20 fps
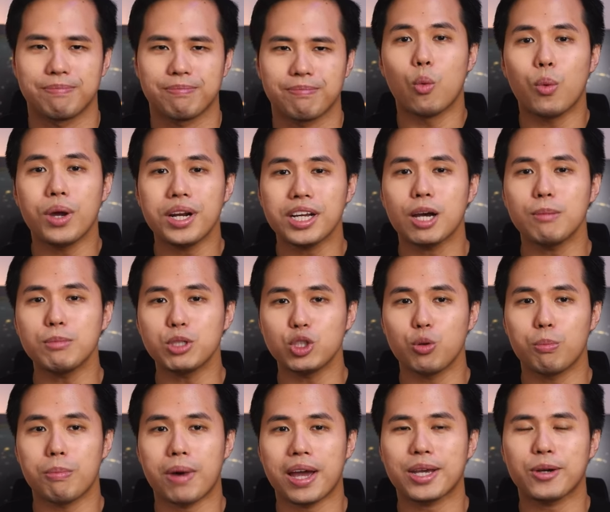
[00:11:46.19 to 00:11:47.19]
Now when it comes
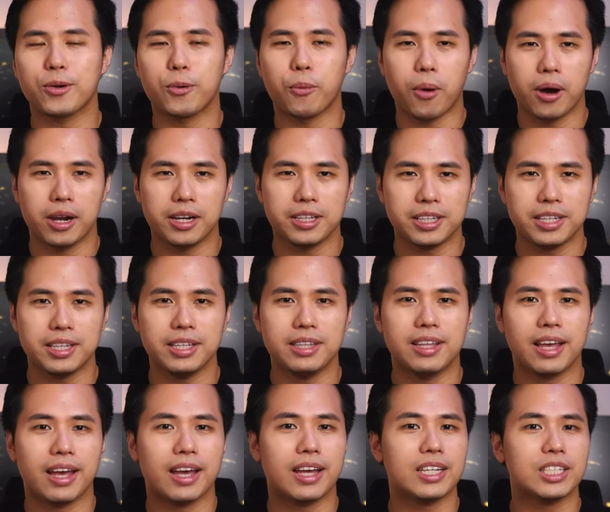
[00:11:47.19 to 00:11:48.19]
to mic quality,
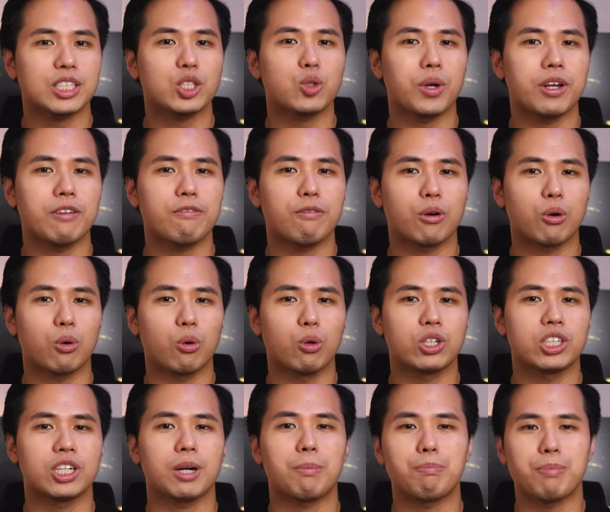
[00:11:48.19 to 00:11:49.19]
the S24
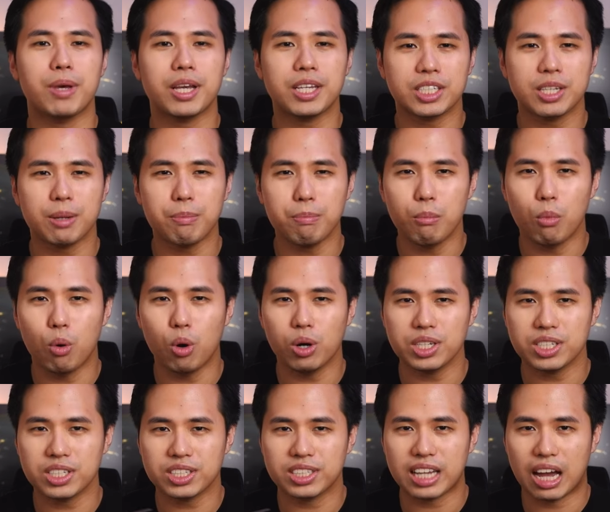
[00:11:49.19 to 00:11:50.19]
Ultra picks up
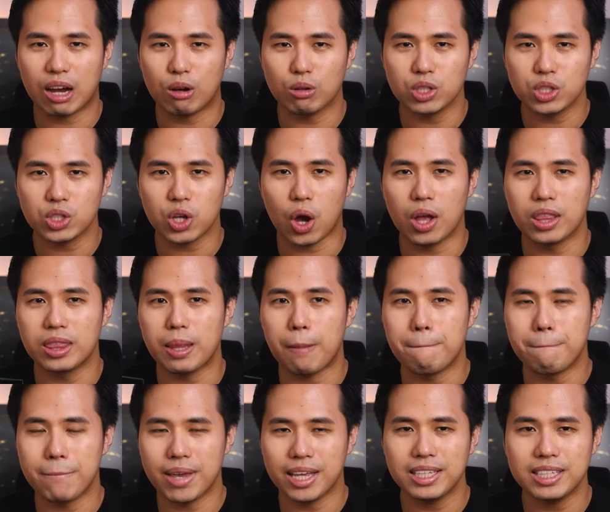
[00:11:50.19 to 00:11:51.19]
more sounds on the
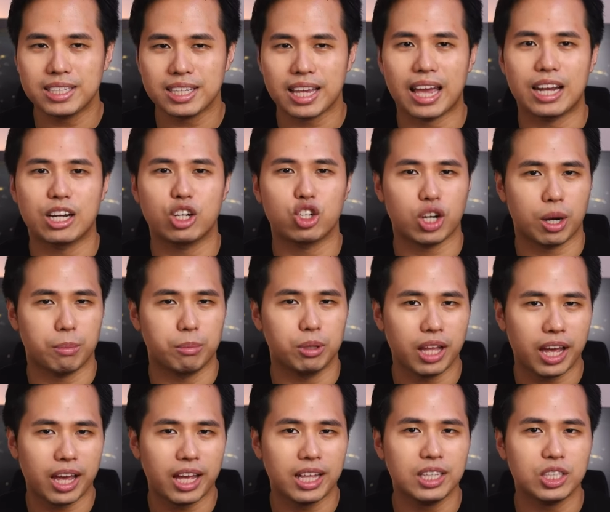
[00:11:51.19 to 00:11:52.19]
mids and
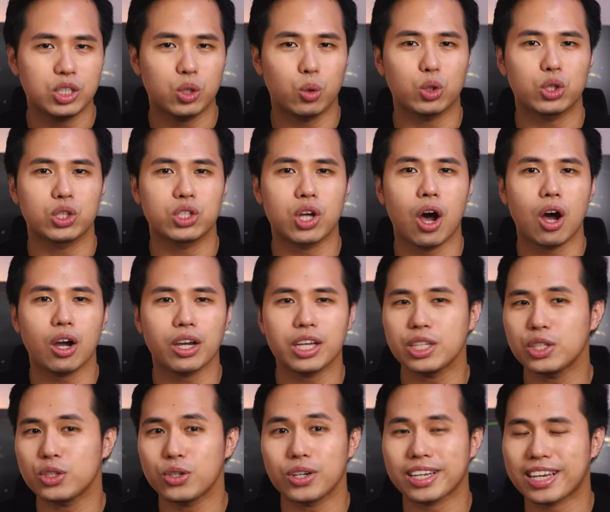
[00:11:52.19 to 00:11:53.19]
treble end, so
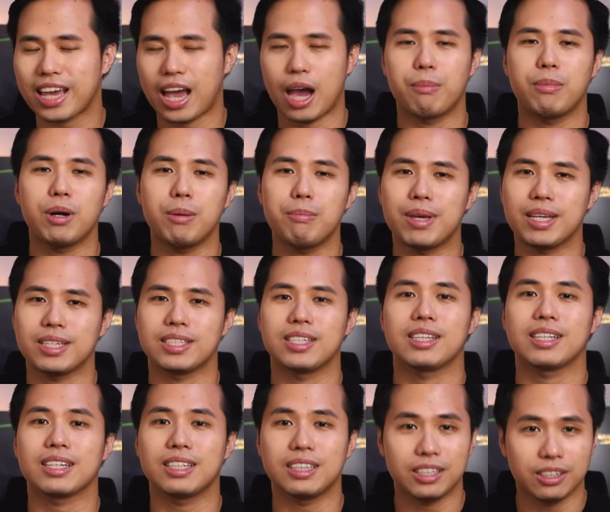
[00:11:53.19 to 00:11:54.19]
talking to the camera makes
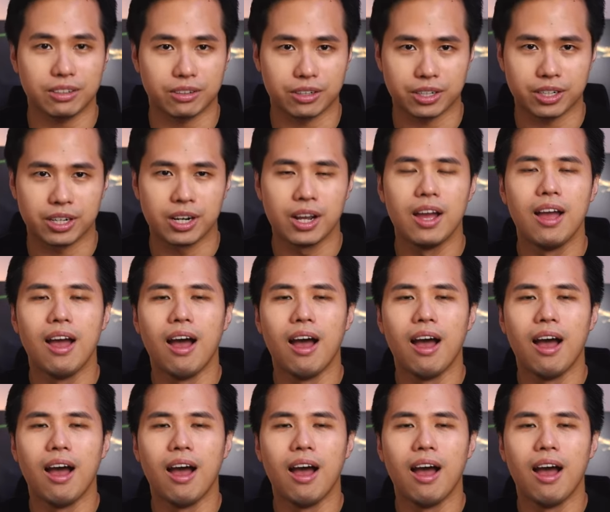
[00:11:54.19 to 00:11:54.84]
it clearer.